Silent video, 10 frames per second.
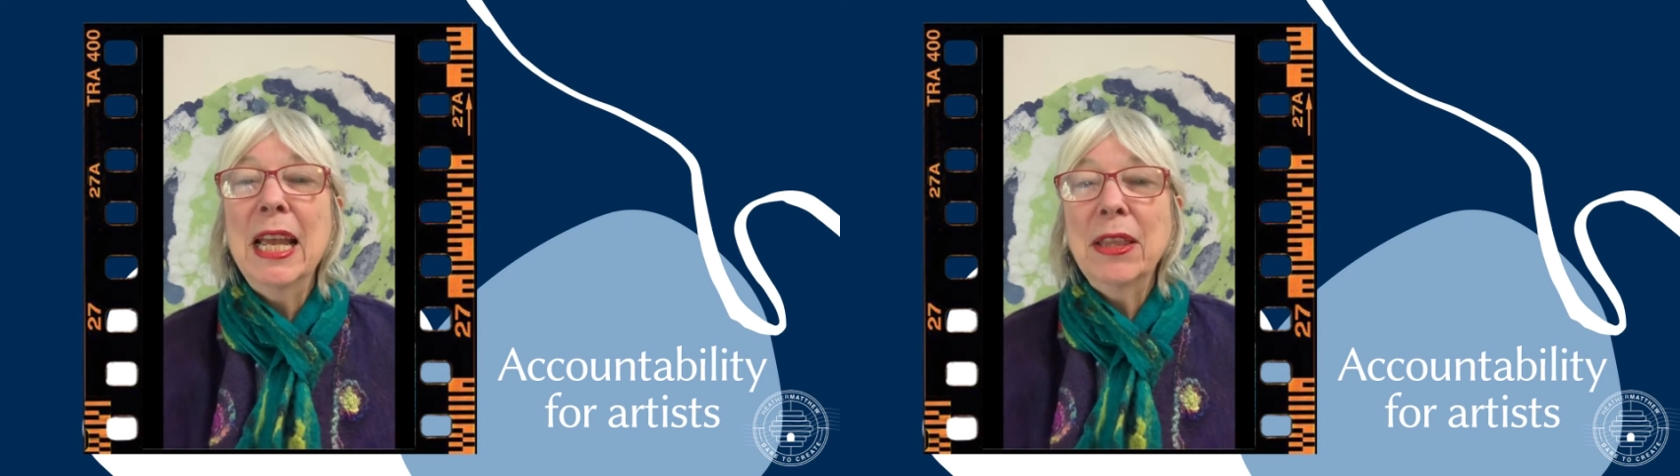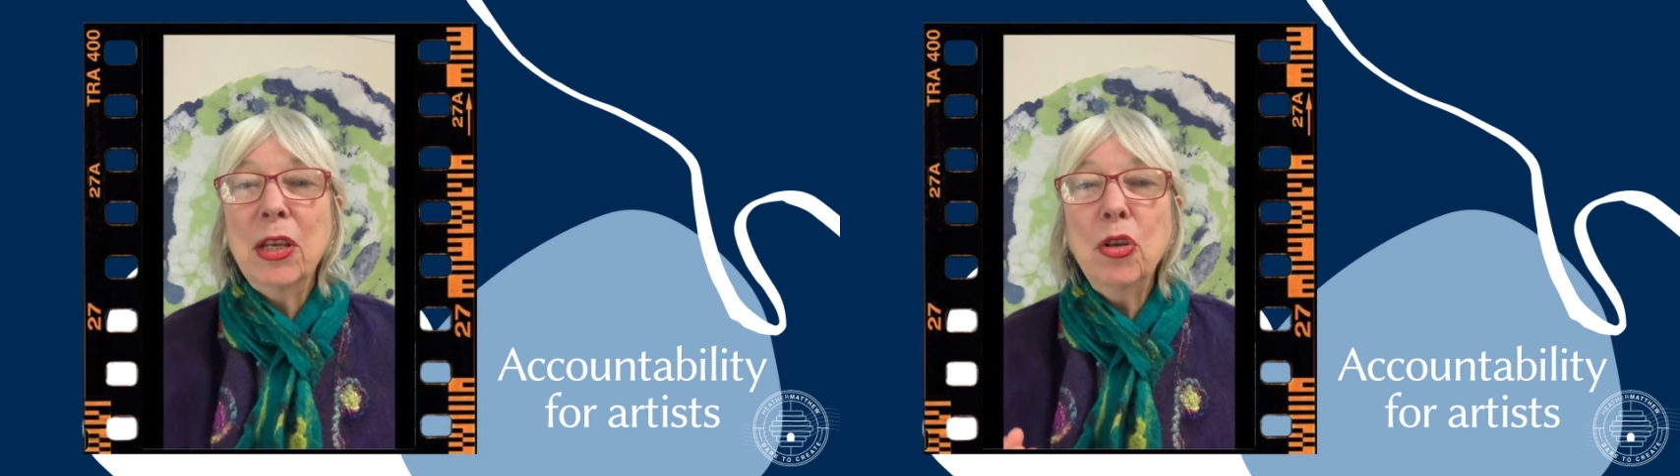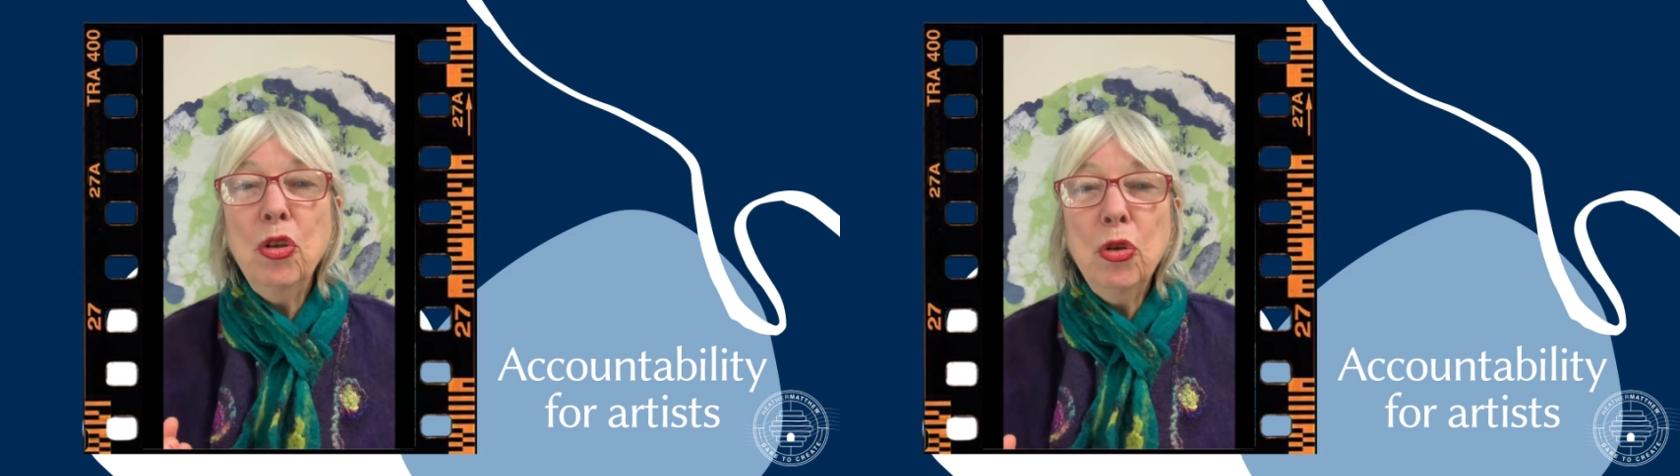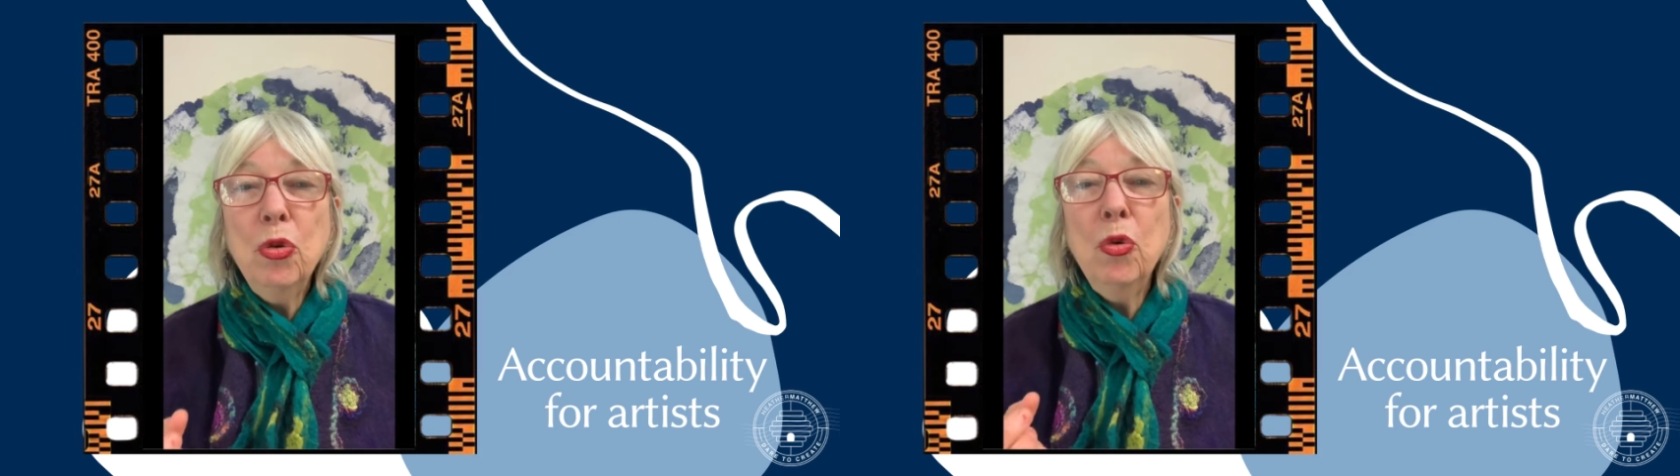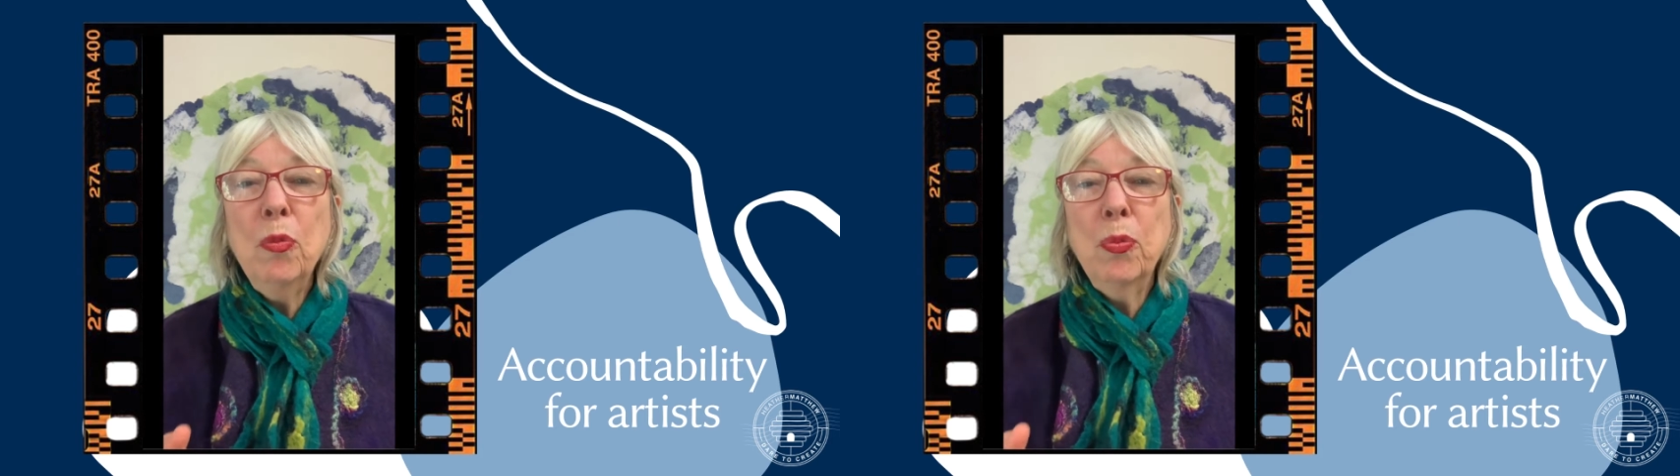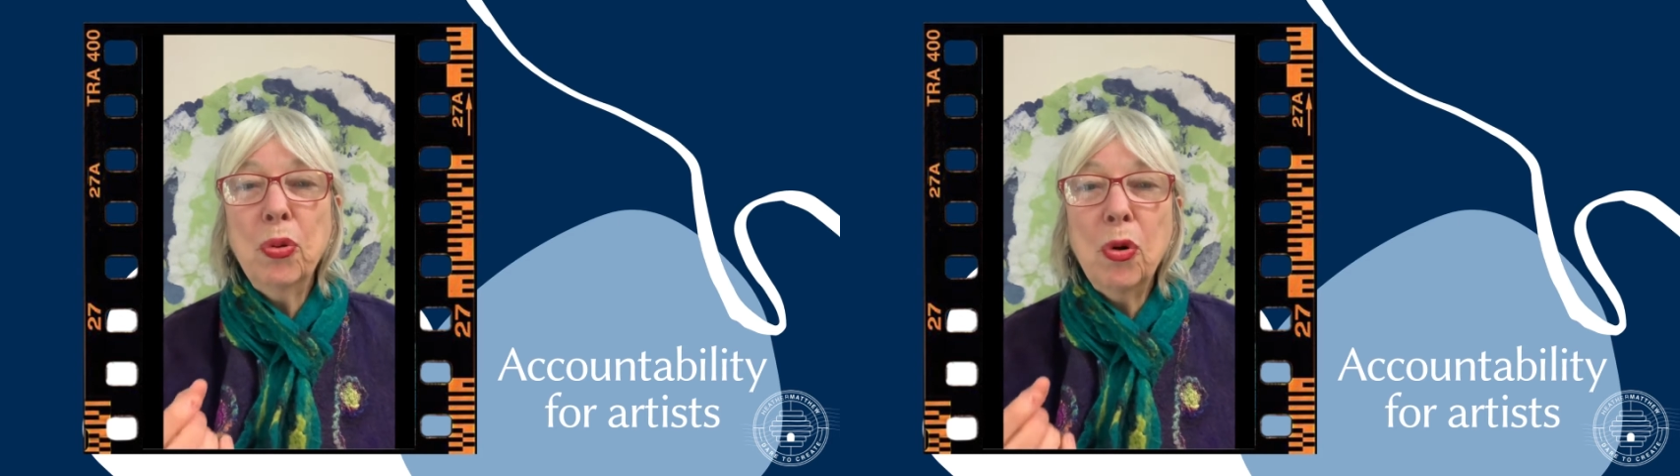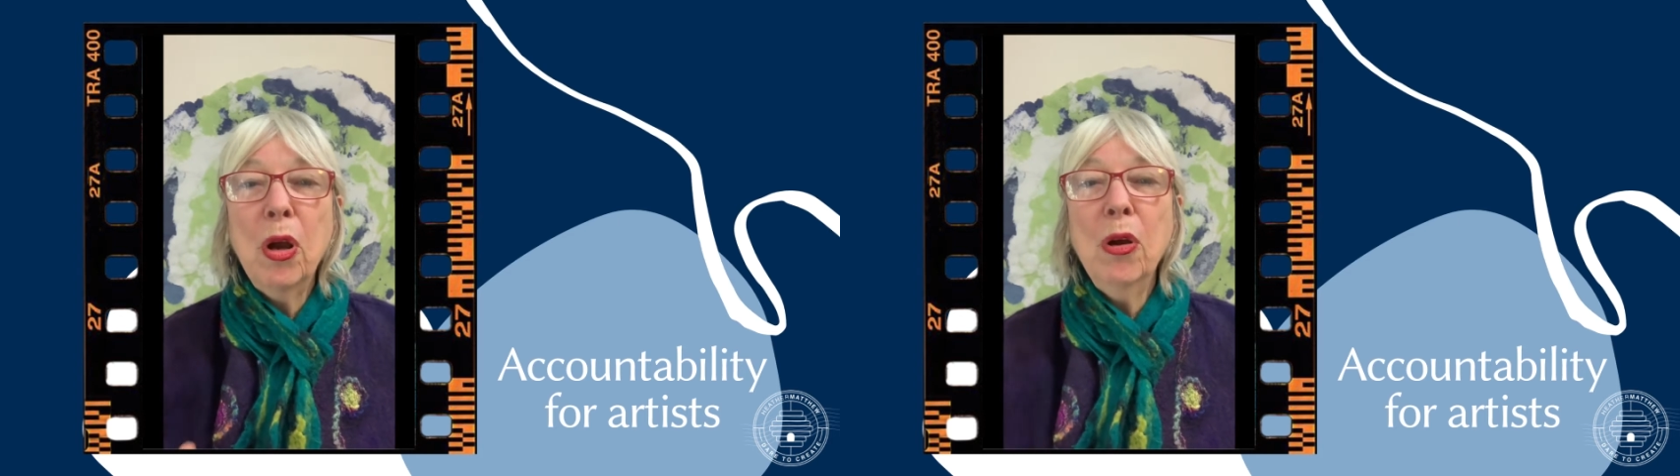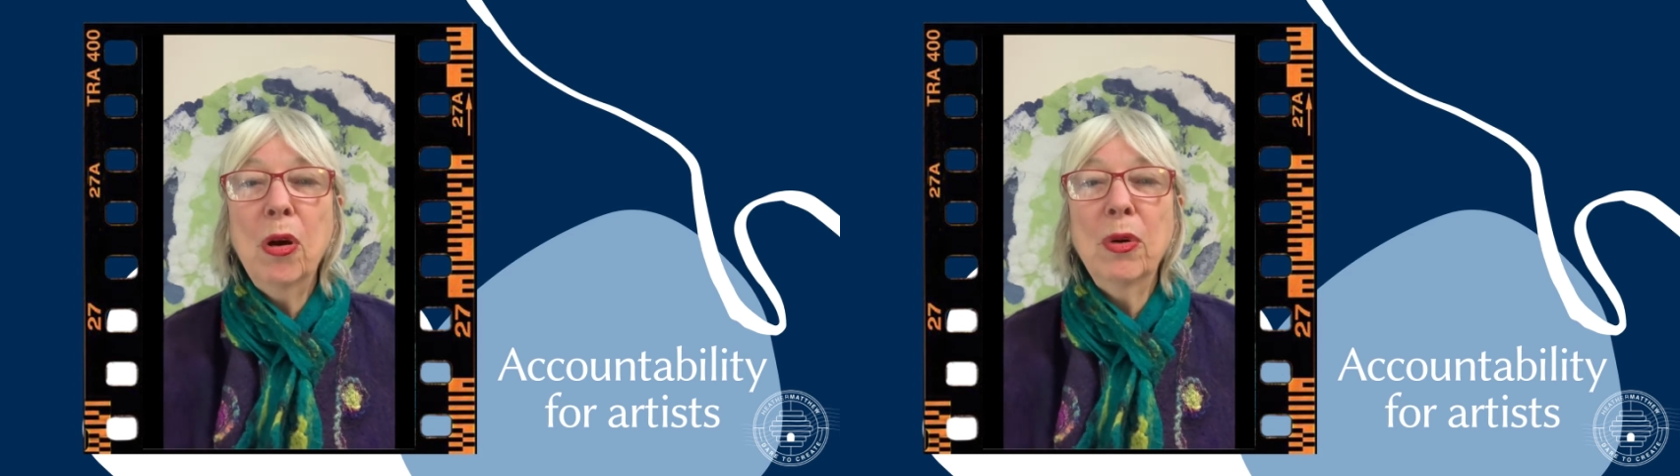that you
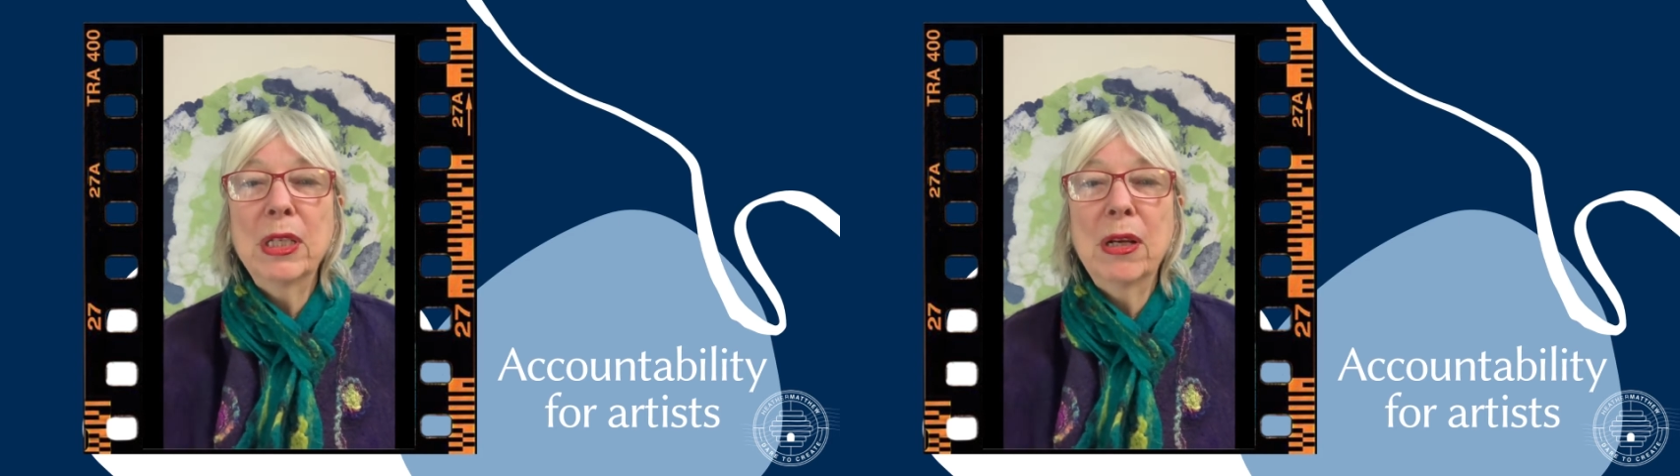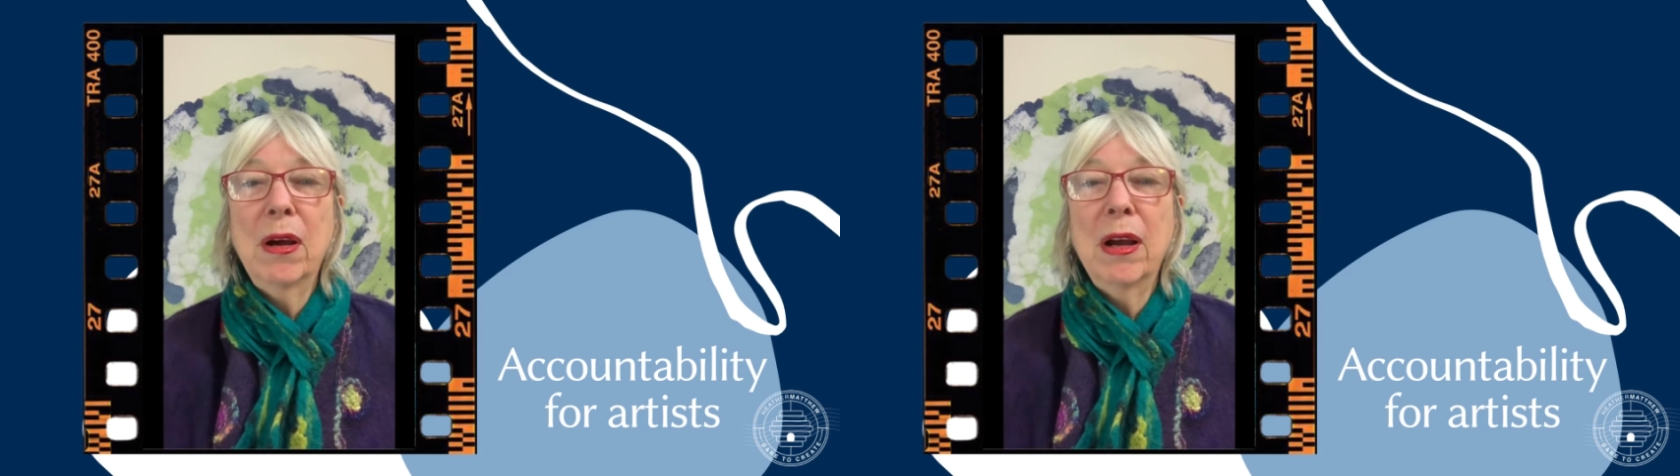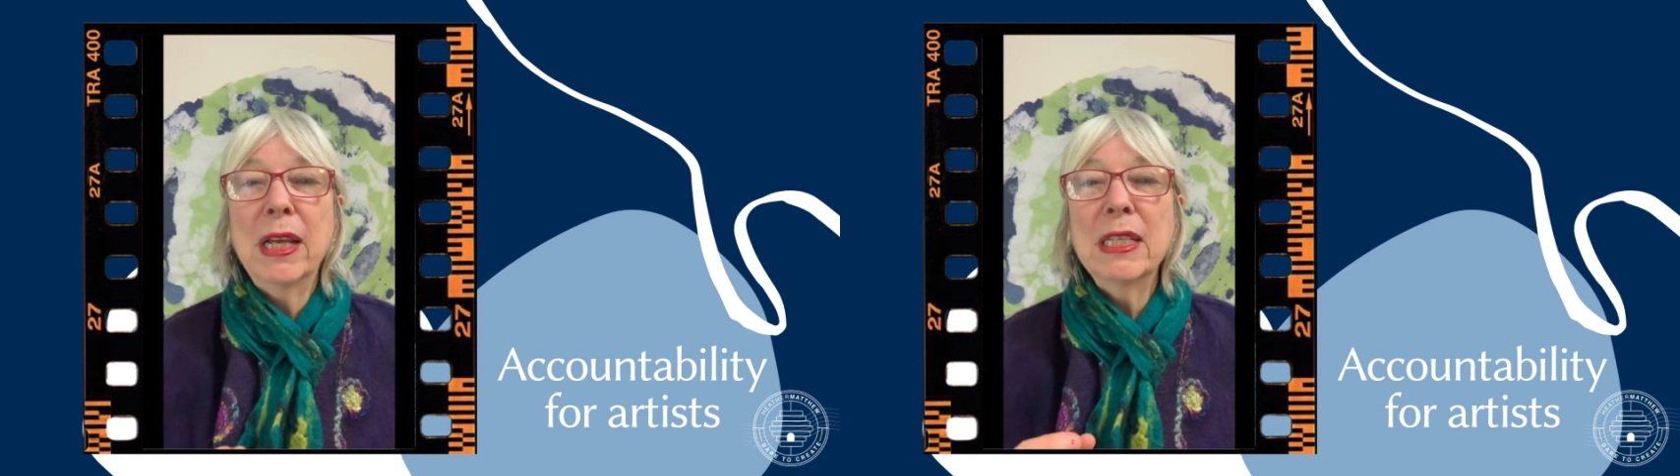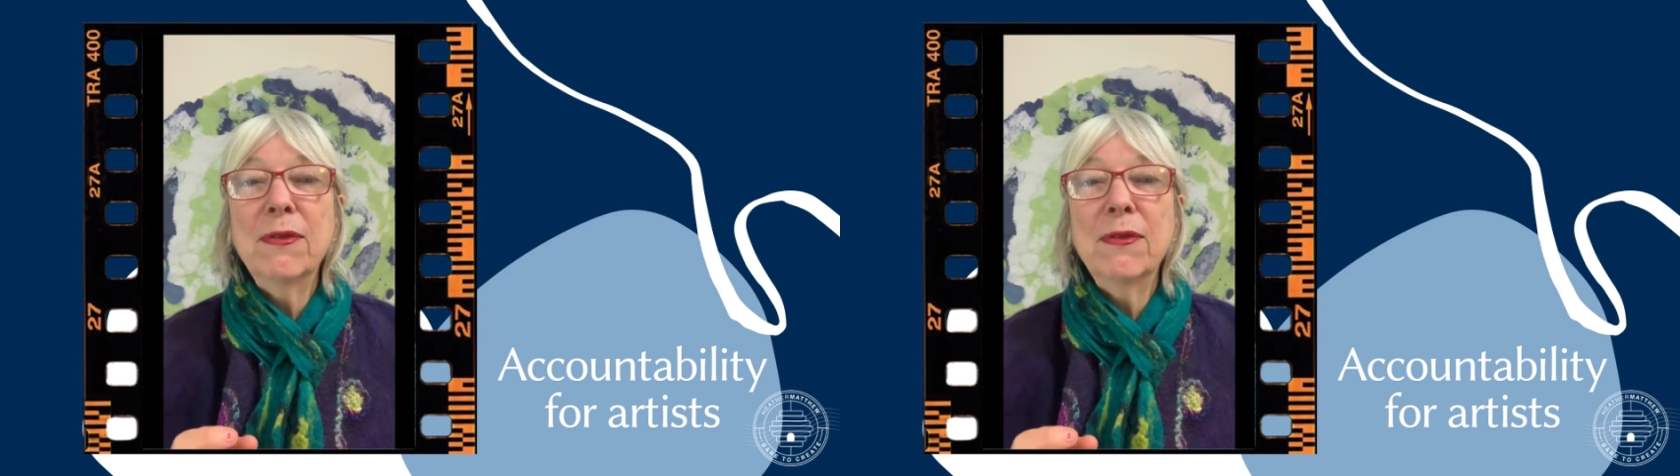prioritize